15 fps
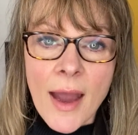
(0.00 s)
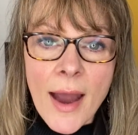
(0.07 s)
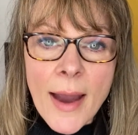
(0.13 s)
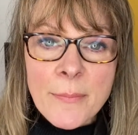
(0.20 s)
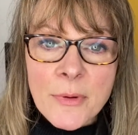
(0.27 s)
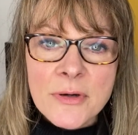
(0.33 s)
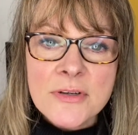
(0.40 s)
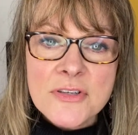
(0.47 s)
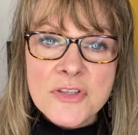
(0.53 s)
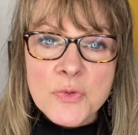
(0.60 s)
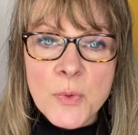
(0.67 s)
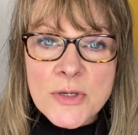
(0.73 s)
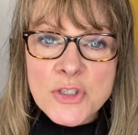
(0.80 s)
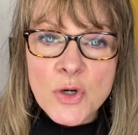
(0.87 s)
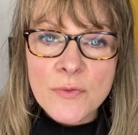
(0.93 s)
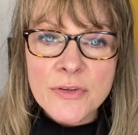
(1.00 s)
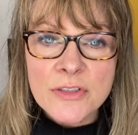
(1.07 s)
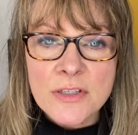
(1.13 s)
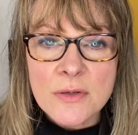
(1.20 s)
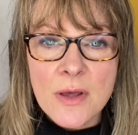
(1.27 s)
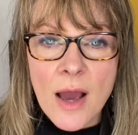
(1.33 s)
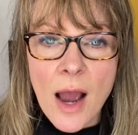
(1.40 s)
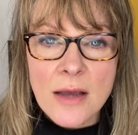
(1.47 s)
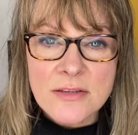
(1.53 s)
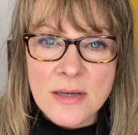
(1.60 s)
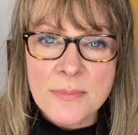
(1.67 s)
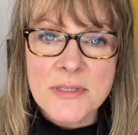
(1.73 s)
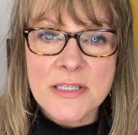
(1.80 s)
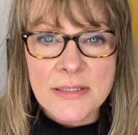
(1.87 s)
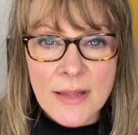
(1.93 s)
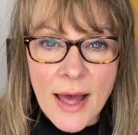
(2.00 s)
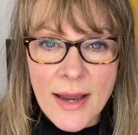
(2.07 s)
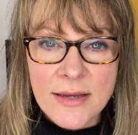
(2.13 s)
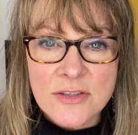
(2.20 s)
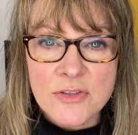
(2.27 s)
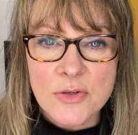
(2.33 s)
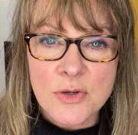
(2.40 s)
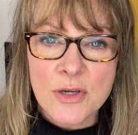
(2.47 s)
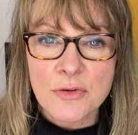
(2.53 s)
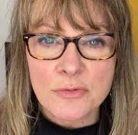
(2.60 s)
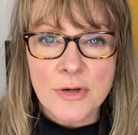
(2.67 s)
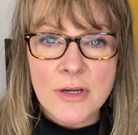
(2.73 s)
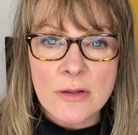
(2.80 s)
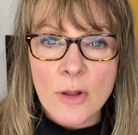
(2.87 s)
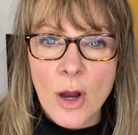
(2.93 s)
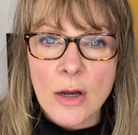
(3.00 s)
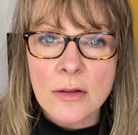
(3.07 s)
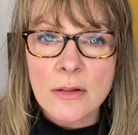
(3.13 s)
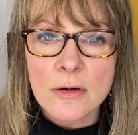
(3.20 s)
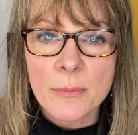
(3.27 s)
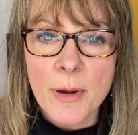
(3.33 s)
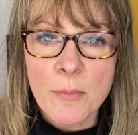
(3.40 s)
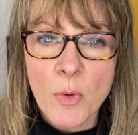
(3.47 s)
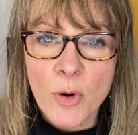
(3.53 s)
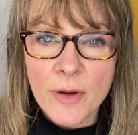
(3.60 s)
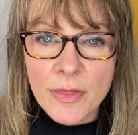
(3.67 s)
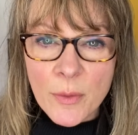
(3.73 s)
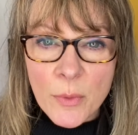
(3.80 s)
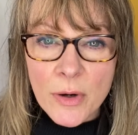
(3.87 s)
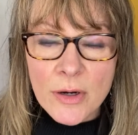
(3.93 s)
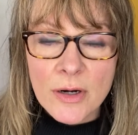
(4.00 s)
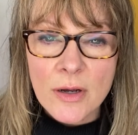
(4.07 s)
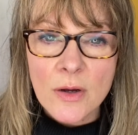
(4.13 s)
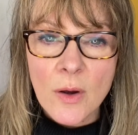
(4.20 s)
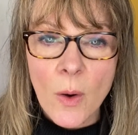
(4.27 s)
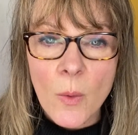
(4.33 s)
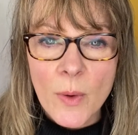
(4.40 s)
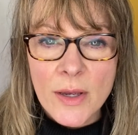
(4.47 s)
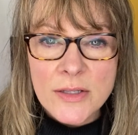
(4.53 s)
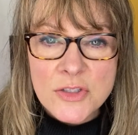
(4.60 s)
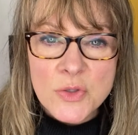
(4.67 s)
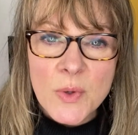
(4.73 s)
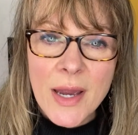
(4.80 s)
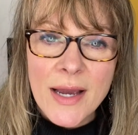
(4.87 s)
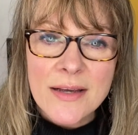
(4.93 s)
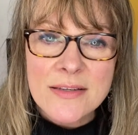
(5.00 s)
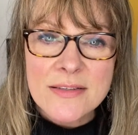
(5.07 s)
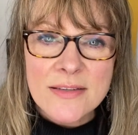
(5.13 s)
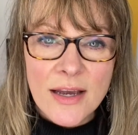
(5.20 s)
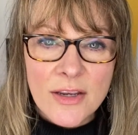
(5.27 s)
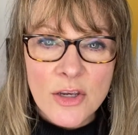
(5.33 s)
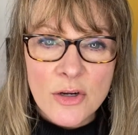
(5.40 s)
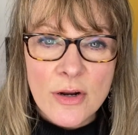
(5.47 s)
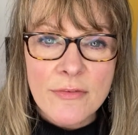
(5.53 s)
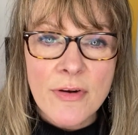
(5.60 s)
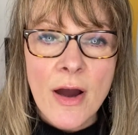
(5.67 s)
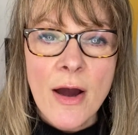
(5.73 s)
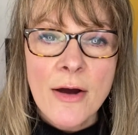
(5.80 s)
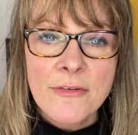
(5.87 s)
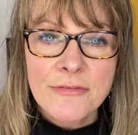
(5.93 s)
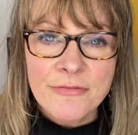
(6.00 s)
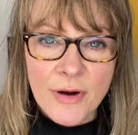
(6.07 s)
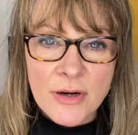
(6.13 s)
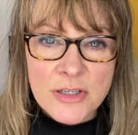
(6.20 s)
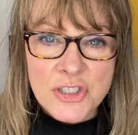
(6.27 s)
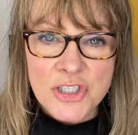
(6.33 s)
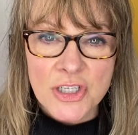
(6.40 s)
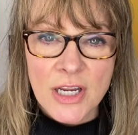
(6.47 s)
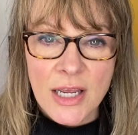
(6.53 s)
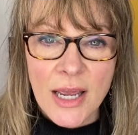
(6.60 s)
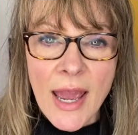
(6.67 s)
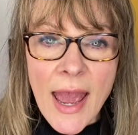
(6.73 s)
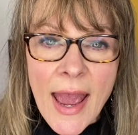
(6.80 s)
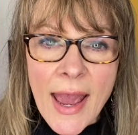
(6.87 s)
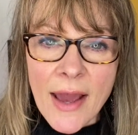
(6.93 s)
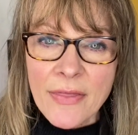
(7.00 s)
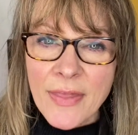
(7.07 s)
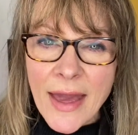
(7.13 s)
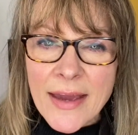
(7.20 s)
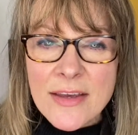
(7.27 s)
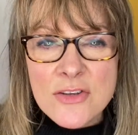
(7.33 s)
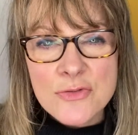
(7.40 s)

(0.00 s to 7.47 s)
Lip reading: I'm going to switch over to some slides so you can read along a little bit more, and then we're going to go into executive functioning, and that is